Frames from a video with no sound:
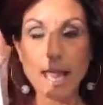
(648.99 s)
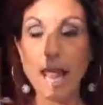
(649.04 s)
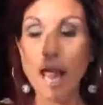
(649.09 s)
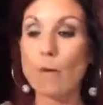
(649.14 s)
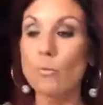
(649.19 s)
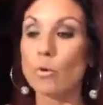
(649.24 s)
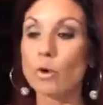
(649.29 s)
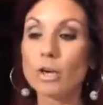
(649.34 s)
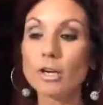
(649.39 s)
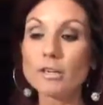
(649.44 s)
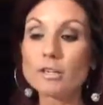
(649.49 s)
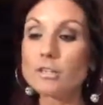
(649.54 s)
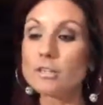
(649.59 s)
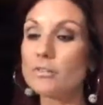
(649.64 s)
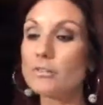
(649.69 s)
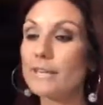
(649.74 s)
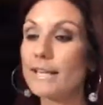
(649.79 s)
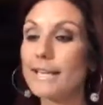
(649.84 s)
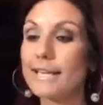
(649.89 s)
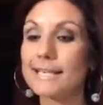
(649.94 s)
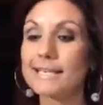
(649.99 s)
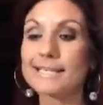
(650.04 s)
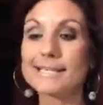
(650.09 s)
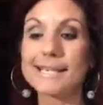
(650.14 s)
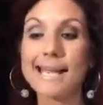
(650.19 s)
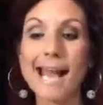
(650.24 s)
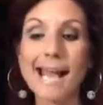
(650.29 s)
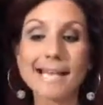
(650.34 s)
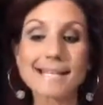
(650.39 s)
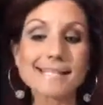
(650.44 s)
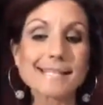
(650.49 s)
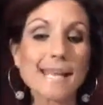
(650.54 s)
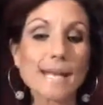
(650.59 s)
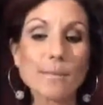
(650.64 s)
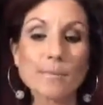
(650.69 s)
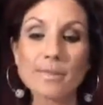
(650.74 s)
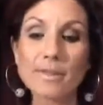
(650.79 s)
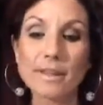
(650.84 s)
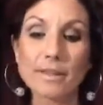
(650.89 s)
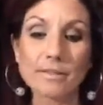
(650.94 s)
And we're going to do the exact
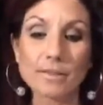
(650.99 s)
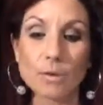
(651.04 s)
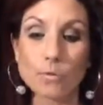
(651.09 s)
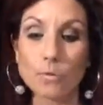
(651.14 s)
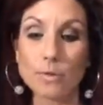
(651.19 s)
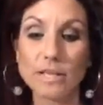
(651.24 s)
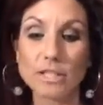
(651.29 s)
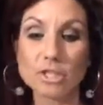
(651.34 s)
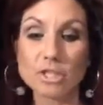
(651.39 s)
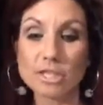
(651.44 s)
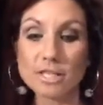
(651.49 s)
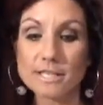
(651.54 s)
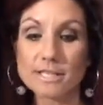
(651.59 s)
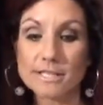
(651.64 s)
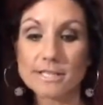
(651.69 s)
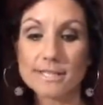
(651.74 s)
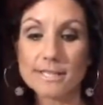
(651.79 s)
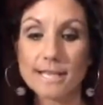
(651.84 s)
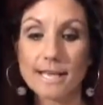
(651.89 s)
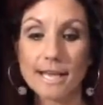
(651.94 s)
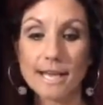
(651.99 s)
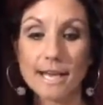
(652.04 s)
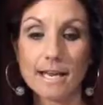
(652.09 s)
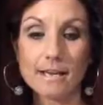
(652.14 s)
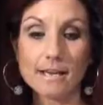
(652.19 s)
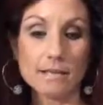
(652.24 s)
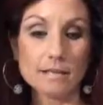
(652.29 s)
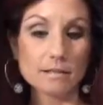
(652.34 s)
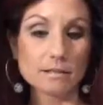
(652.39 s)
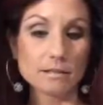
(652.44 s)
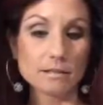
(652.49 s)
same thing that we just did.